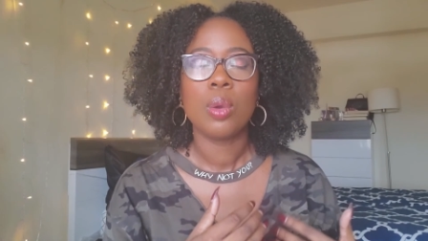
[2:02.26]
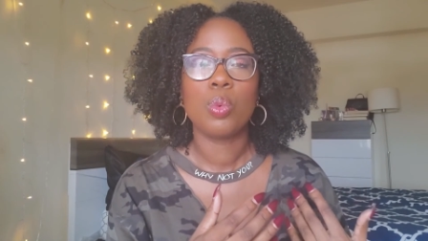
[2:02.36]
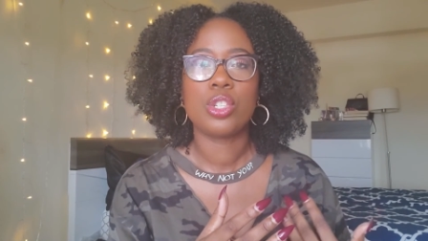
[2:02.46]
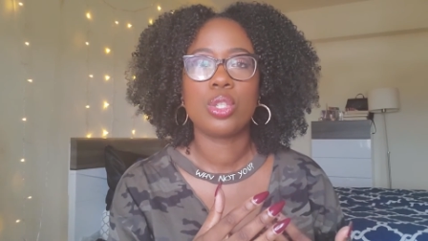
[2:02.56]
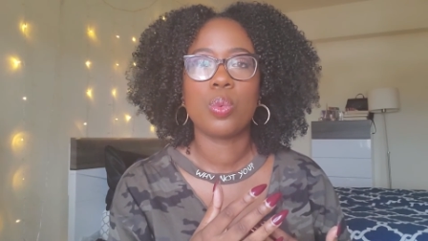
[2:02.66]

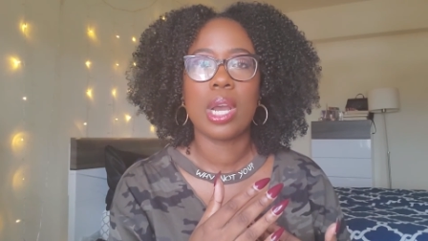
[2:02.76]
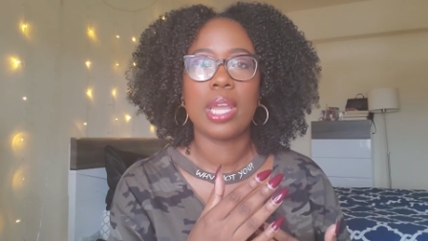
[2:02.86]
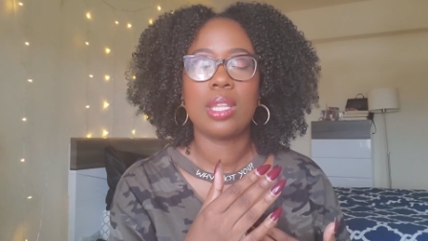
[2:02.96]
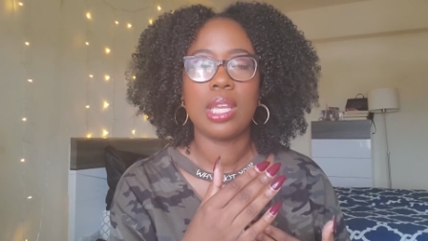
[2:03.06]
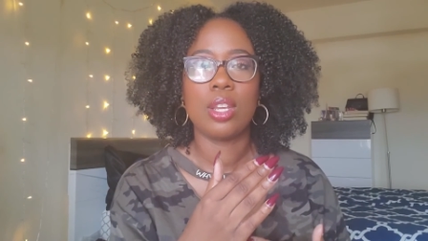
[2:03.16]
which is
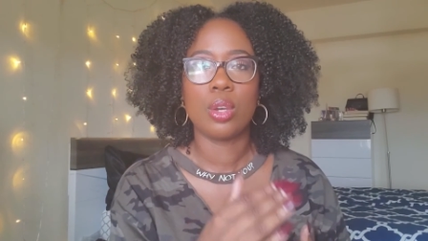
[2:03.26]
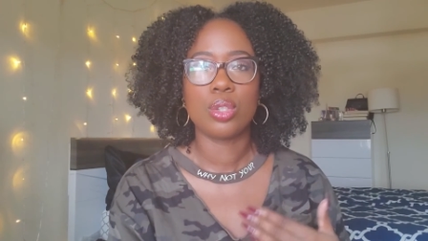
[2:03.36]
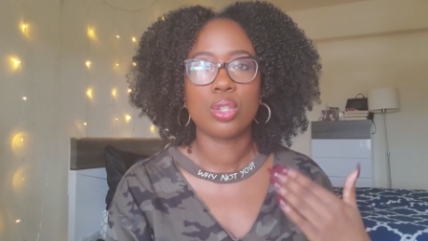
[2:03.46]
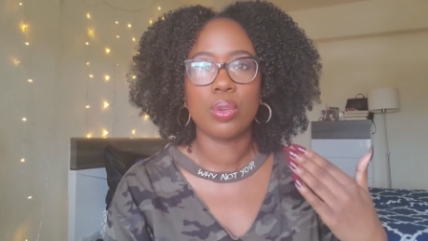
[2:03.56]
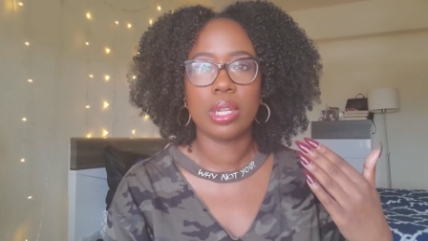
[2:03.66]
why it
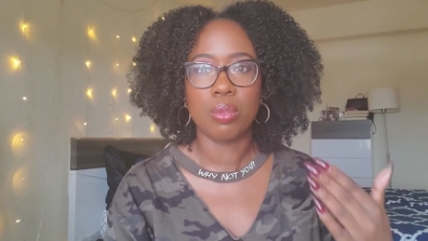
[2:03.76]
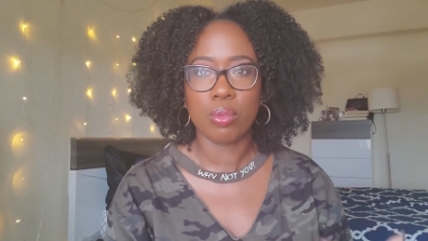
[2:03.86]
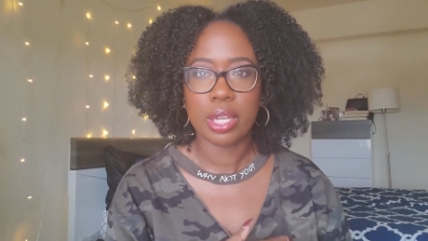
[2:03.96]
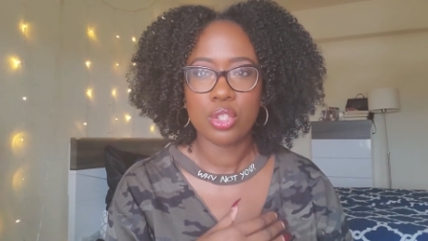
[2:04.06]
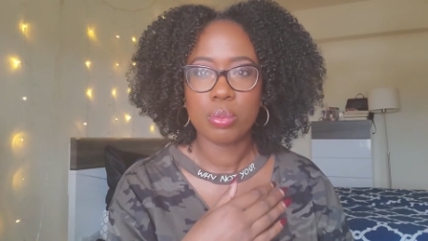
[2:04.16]
goes through an
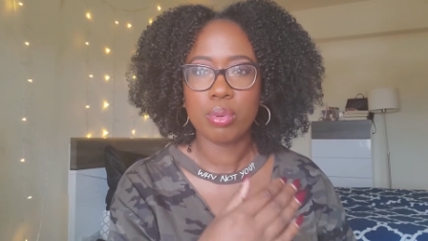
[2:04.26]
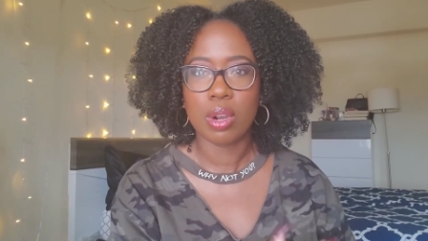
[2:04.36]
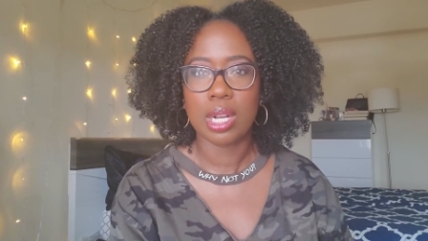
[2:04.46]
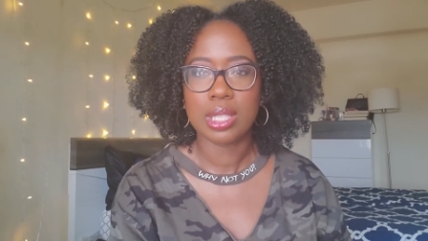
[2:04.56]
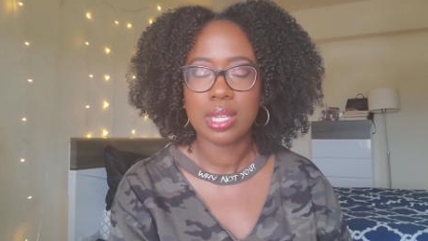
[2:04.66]
enriched
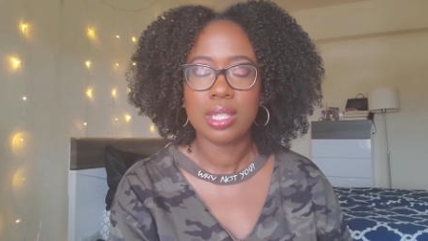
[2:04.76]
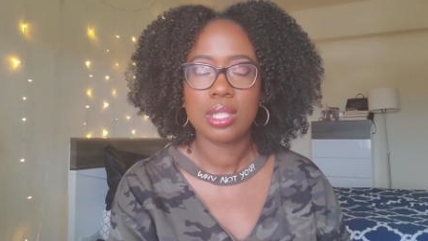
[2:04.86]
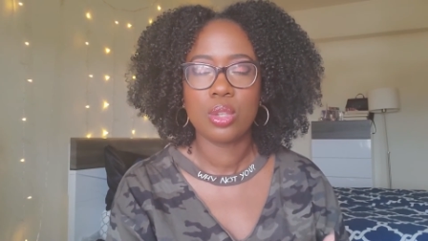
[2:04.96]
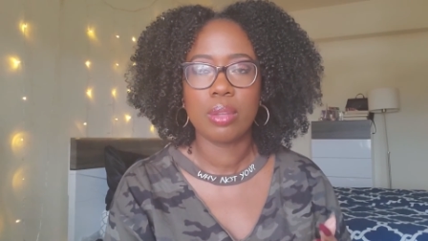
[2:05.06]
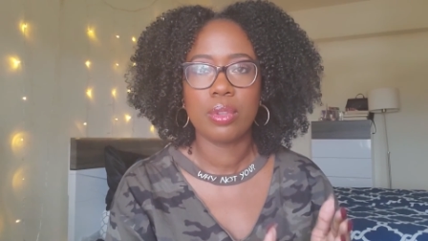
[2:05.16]
process.
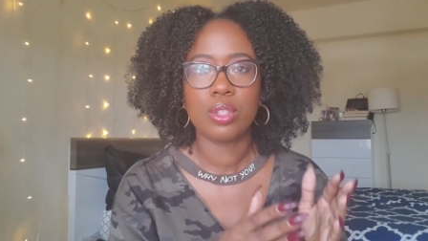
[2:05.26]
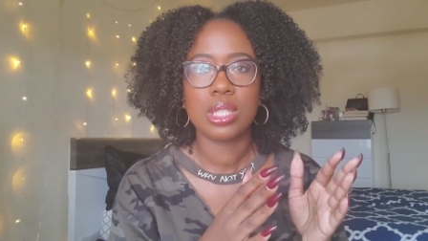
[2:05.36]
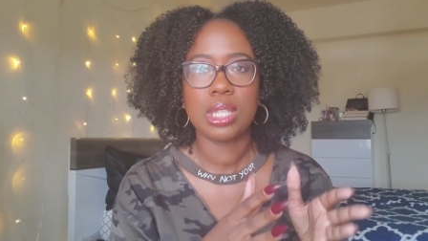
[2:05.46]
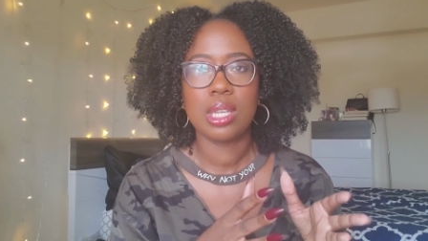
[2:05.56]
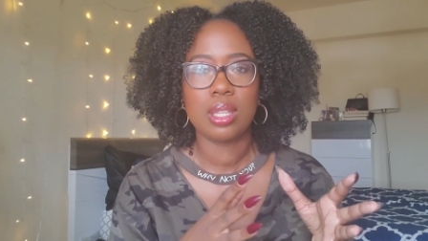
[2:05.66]
So if you
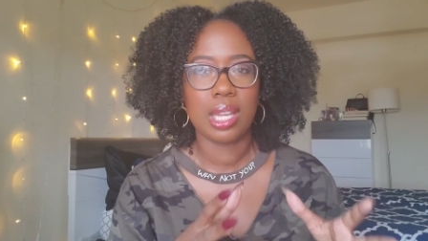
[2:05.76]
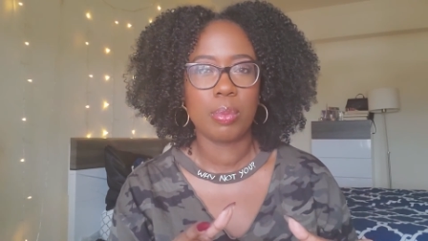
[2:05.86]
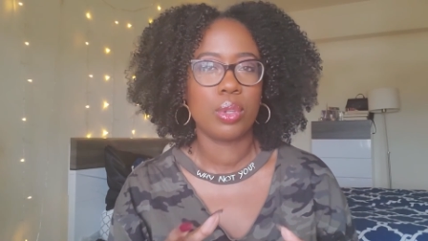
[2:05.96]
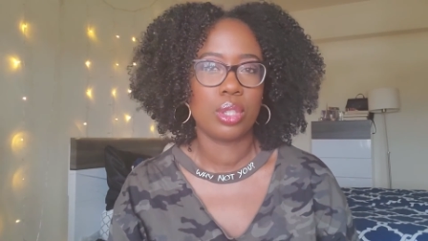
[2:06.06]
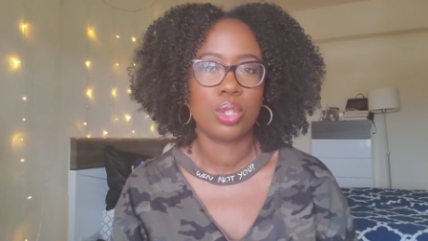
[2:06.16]
see a
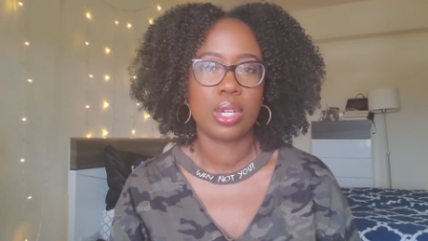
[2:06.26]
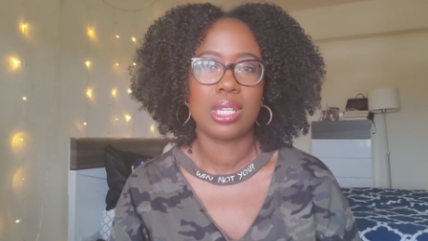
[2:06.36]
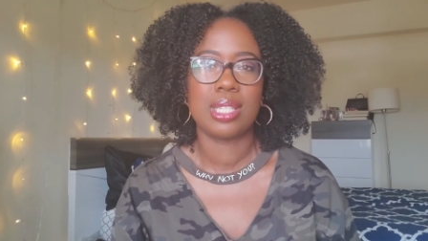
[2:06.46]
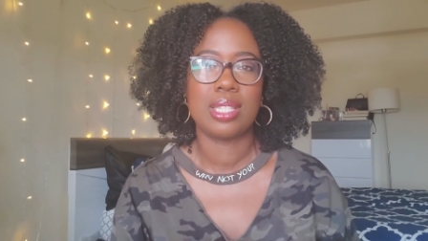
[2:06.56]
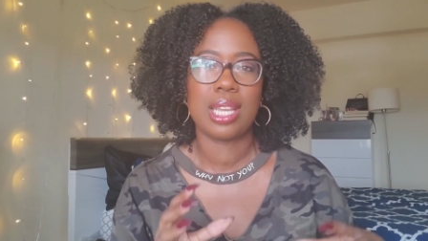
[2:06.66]
label on the store
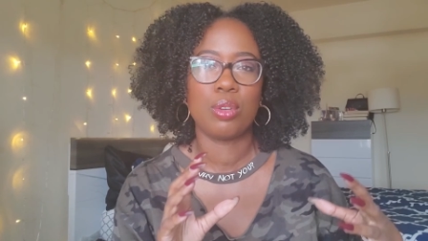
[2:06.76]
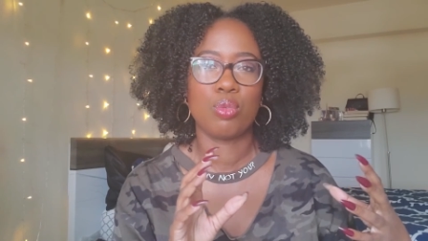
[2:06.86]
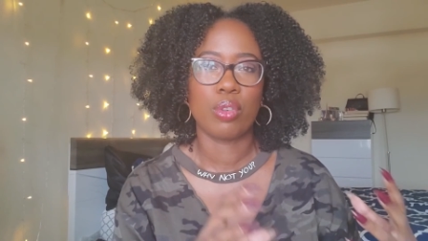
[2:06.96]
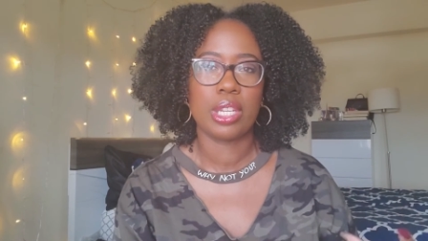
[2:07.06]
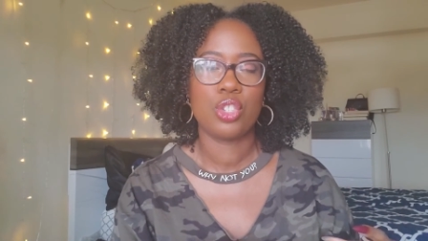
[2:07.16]
that says
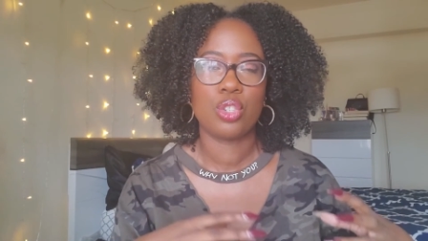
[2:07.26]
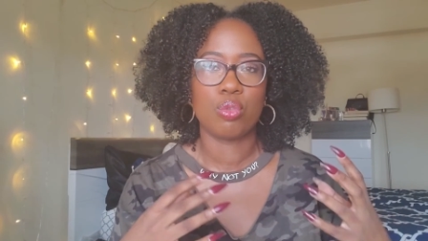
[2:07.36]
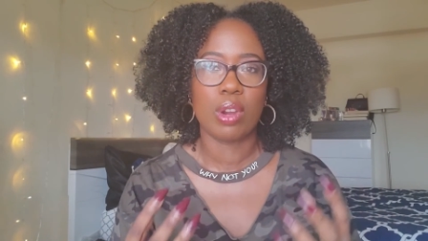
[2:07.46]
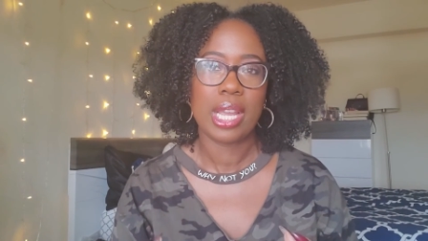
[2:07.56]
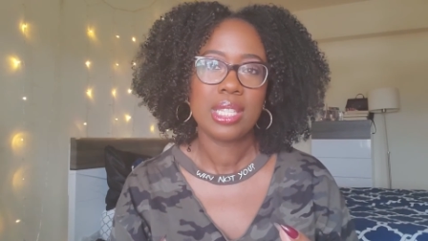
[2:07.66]
enriched
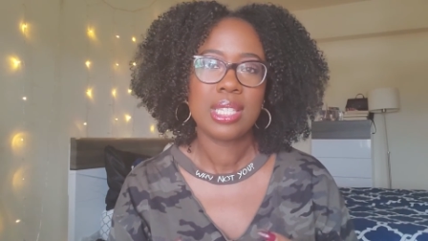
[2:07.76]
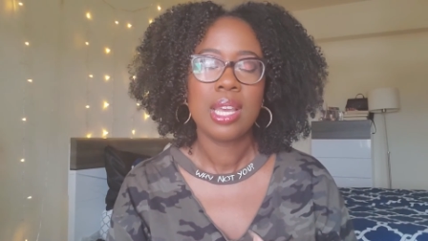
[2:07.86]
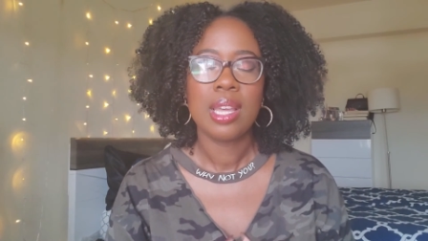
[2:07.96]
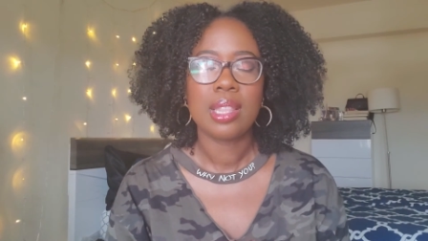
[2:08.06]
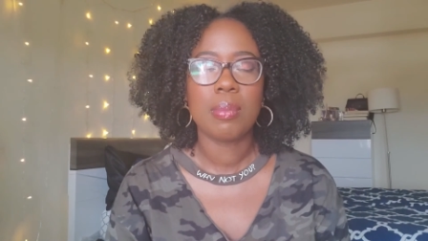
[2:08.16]
rice,
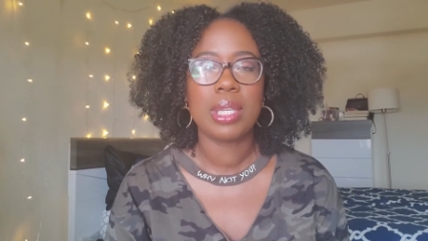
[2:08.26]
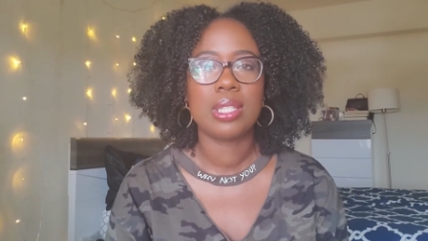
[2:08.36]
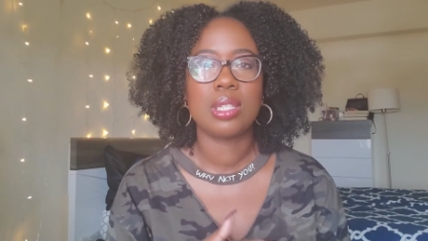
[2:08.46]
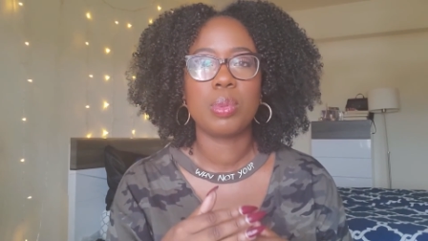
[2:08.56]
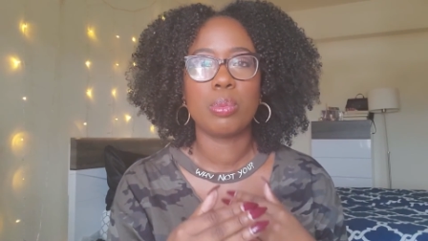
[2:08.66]
that means
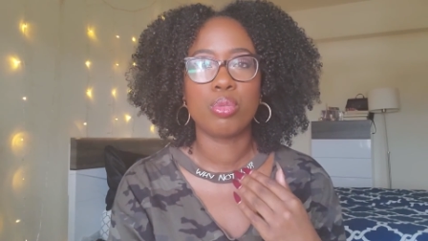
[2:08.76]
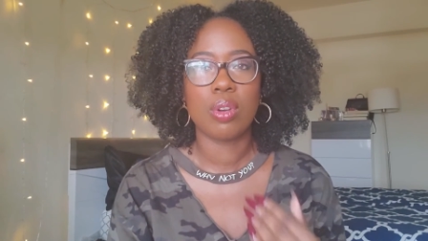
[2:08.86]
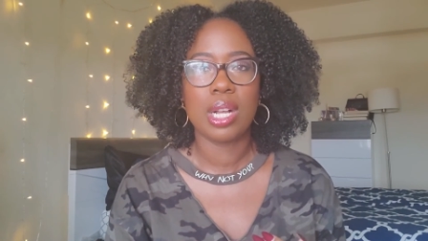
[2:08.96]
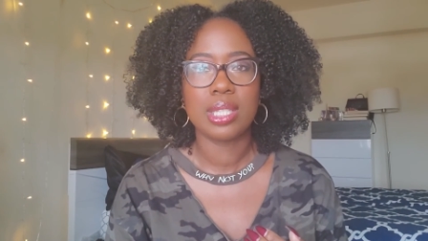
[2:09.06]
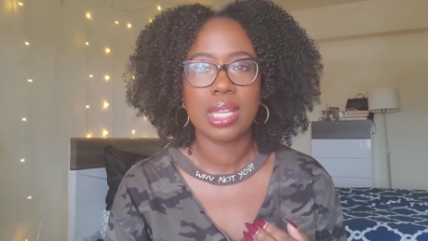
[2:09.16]
it's been
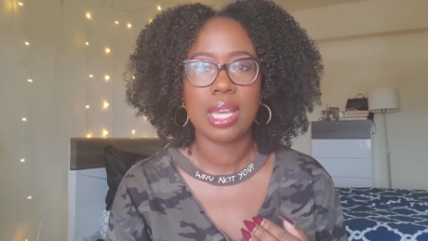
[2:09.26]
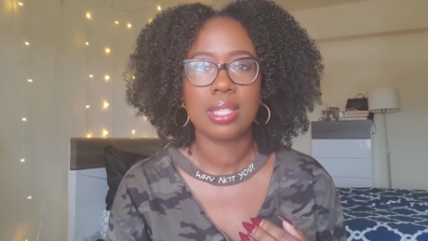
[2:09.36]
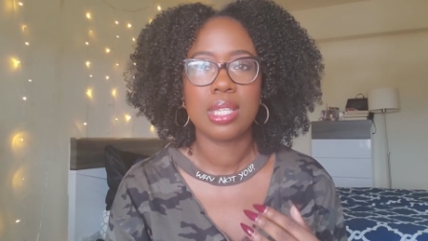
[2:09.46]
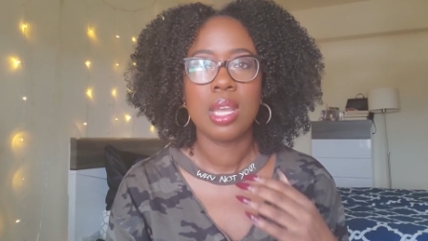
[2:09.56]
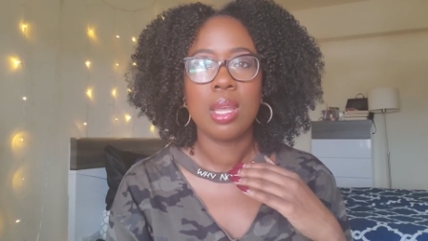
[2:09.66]

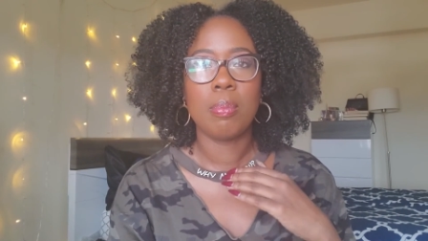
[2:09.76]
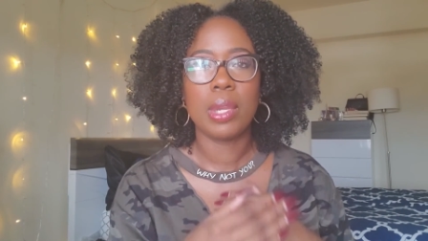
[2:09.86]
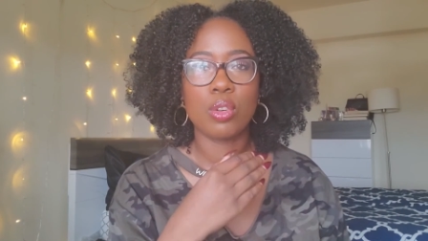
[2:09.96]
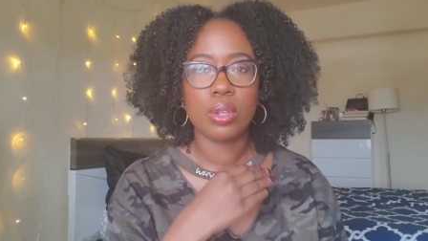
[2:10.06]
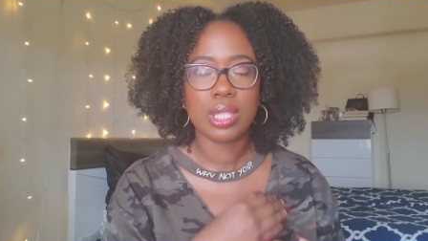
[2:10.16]
processed,
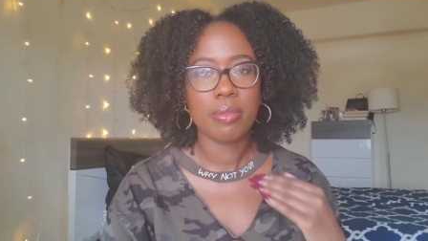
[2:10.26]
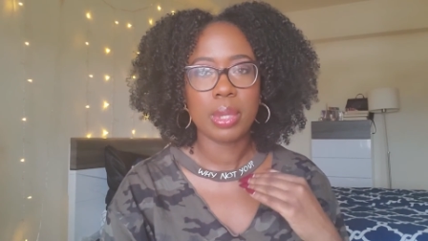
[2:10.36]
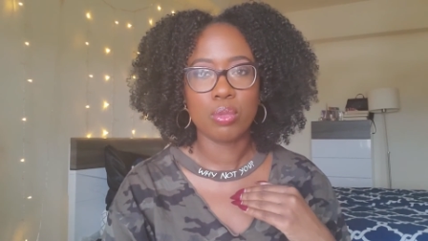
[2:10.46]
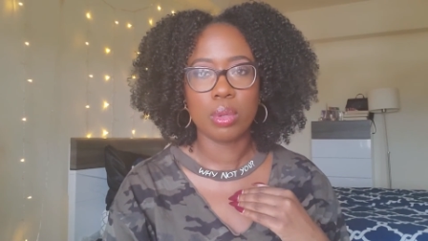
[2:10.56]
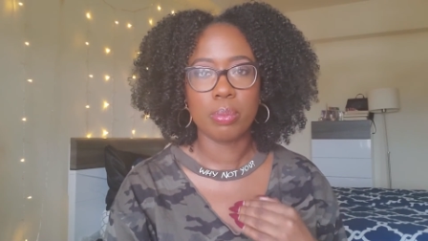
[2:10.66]
minerals have
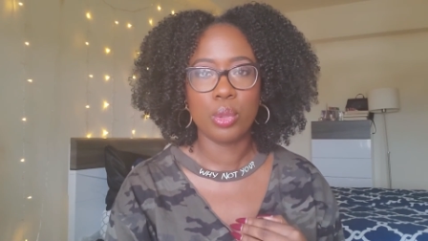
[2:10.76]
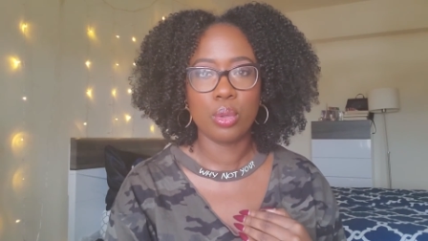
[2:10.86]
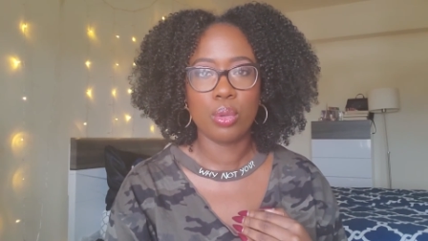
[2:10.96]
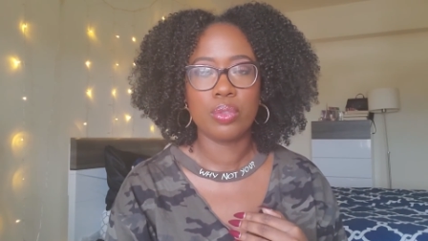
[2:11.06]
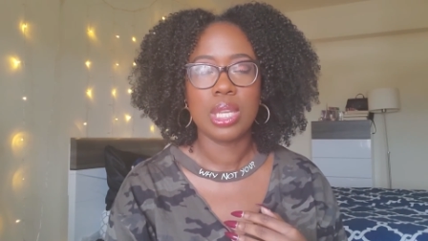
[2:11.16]
been
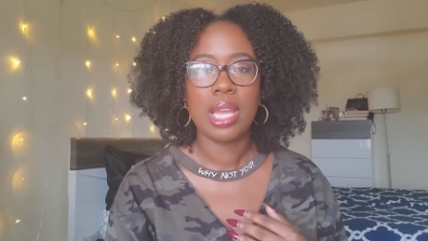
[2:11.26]
removed,